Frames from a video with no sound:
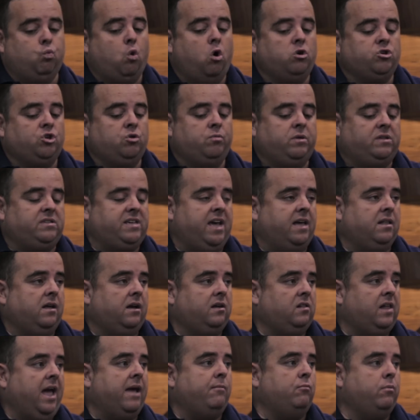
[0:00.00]
what you would tell
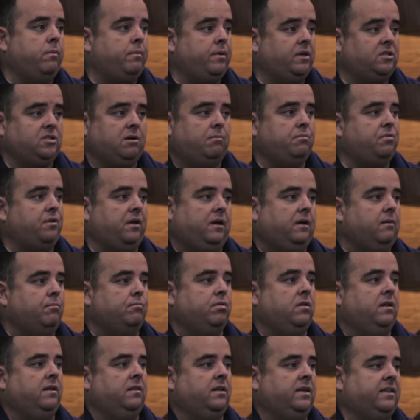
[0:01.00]
a client would be something
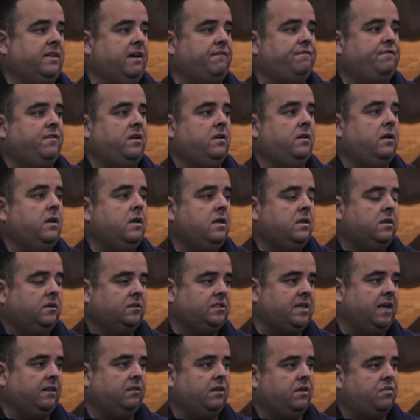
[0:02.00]
completely different.
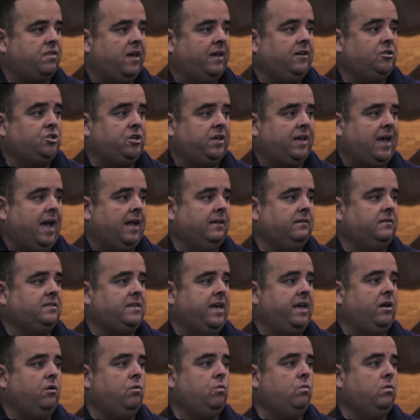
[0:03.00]
Certainly things you can't
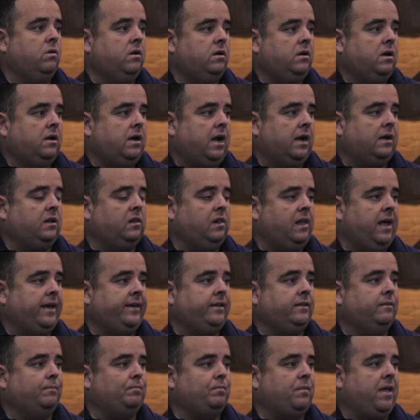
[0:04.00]
tell a
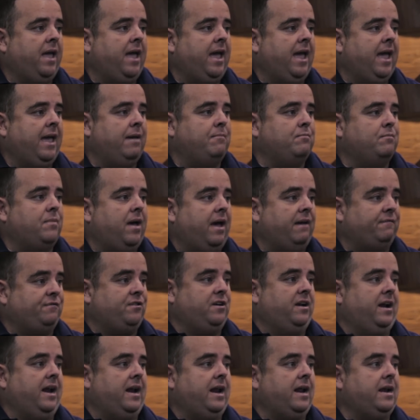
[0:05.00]
client if
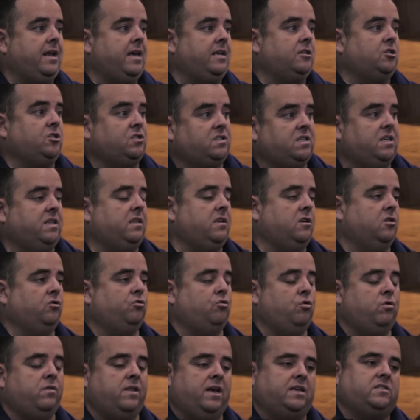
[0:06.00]
you're in an agency that you're
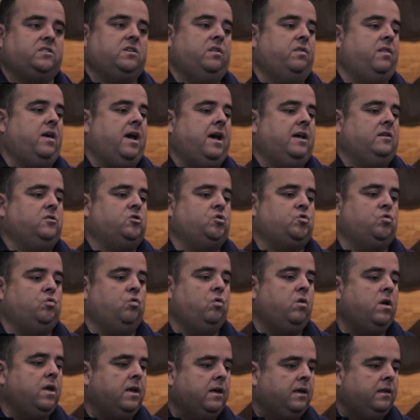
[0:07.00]
doing this or that.
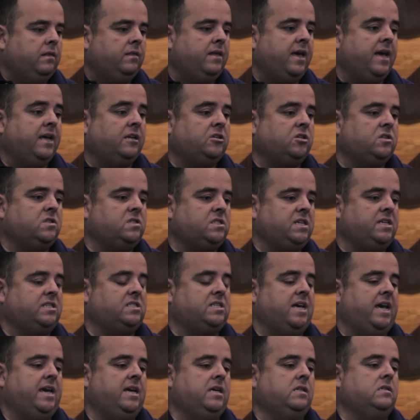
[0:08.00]
So the agency
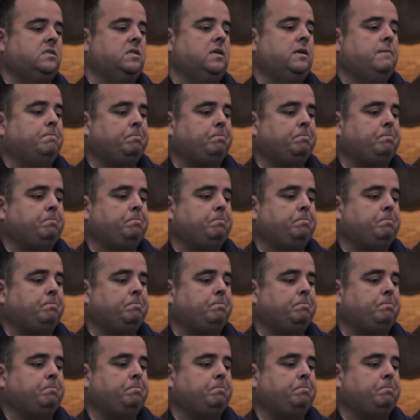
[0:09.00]
side